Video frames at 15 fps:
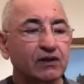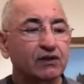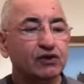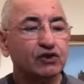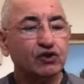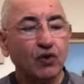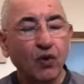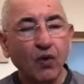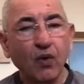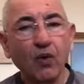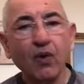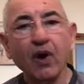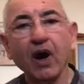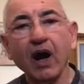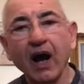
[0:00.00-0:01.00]

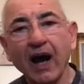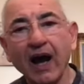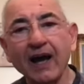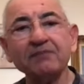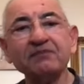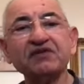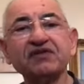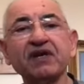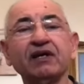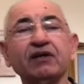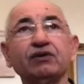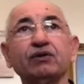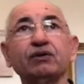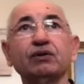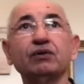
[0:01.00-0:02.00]
So I'm saying
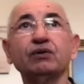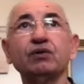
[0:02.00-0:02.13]
to you,